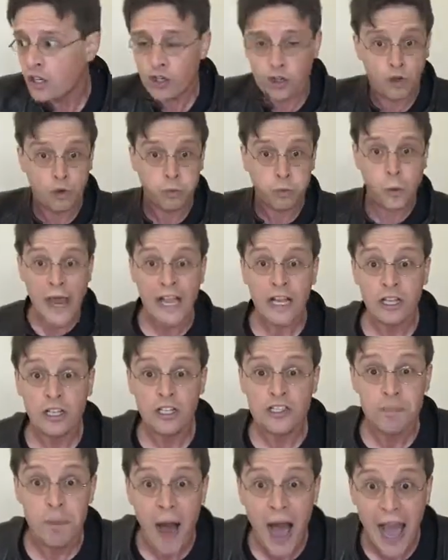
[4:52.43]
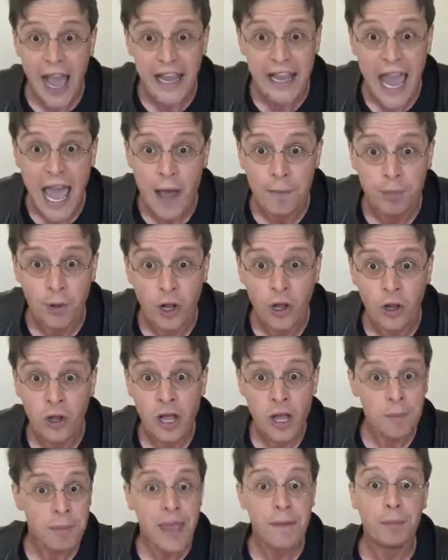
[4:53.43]
Grilled
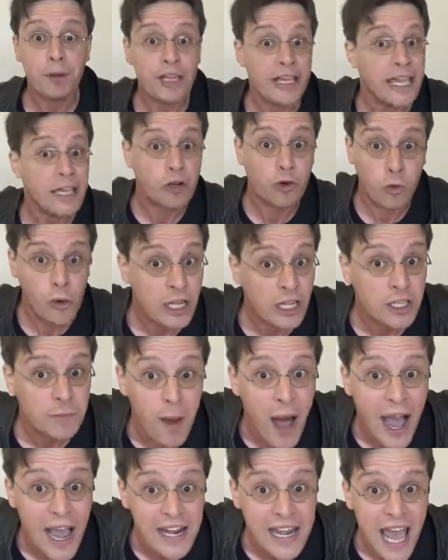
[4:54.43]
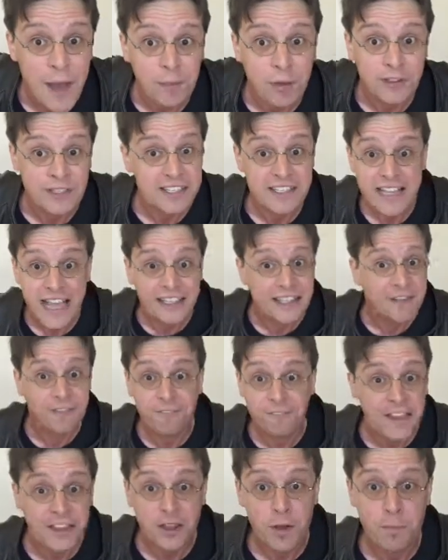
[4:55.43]
pineapple! People eat grilled pineapple! Doesn't that
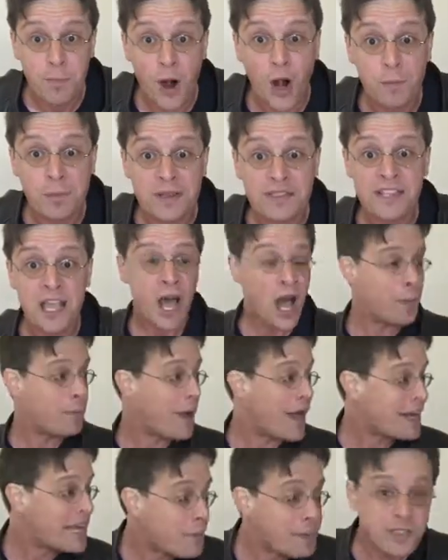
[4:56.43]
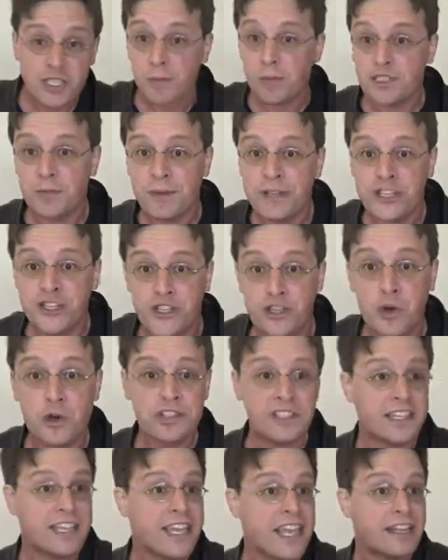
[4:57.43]
defeat the purpose? A pineapple's supposed to be
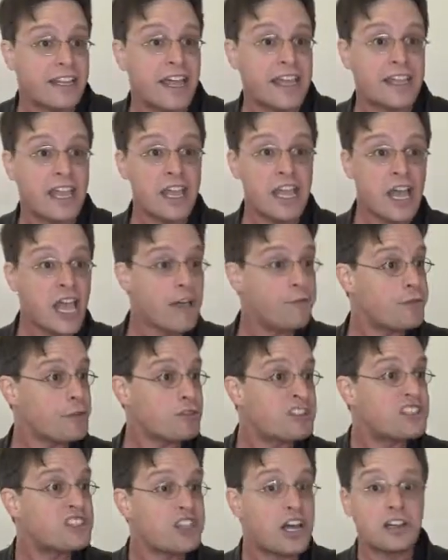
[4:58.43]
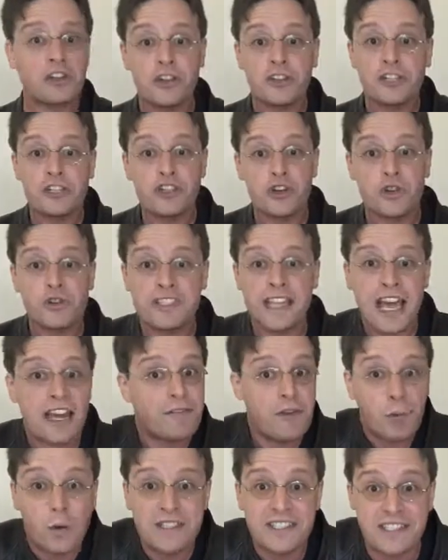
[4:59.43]
juicy, and like, if you suck all the juice
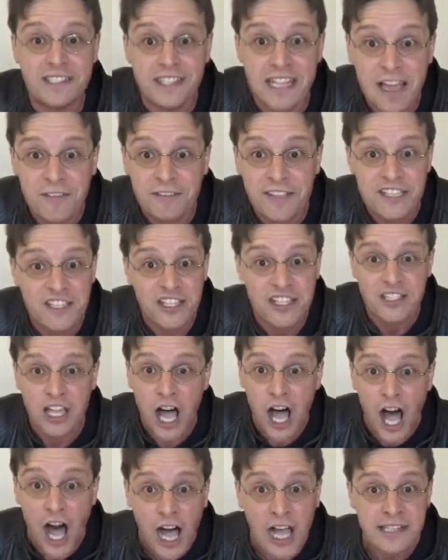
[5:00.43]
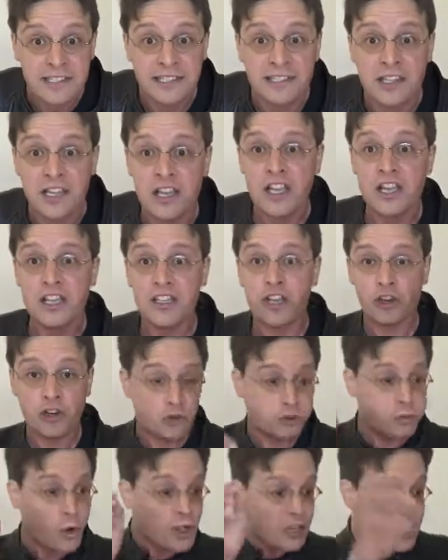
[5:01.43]
out of it, what's left is just a husk! You're
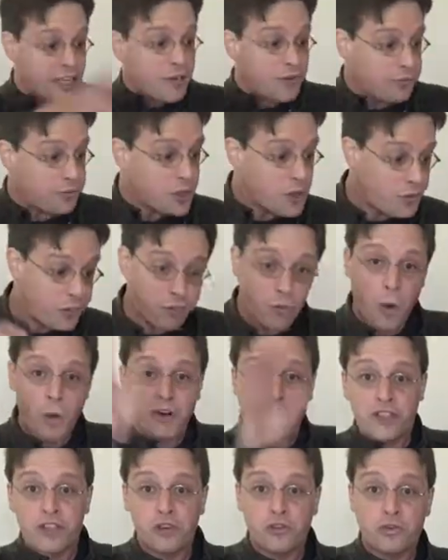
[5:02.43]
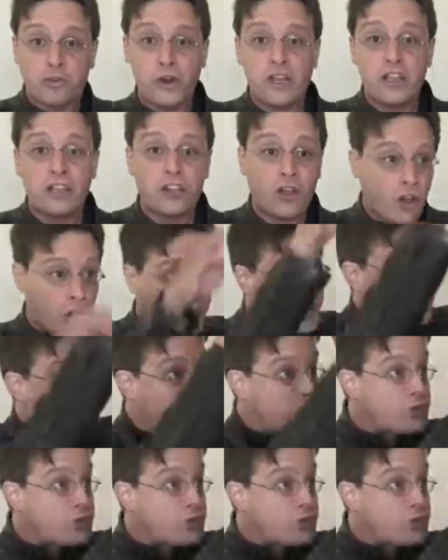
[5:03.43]
grilling, you throw it on the grill, all the